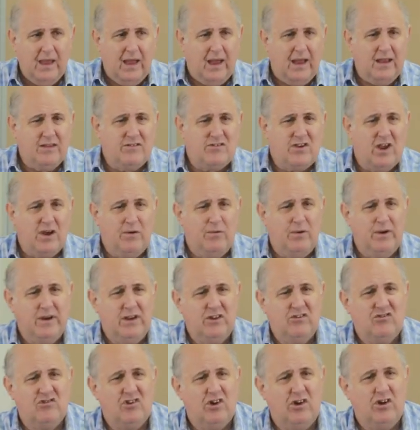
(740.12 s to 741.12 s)
And so I want
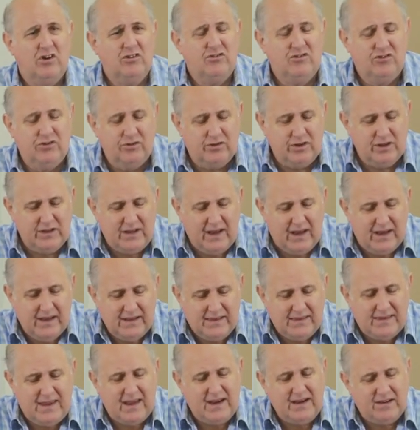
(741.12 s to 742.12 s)
to charge you today.
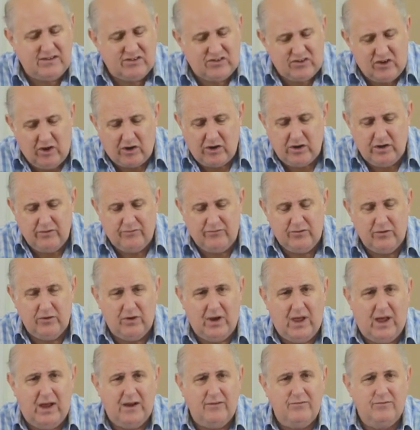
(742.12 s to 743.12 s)
Take stock of your
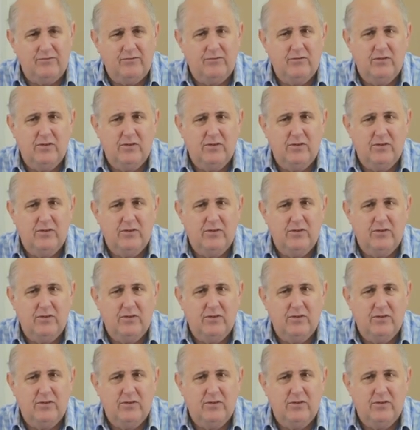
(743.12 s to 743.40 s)
life.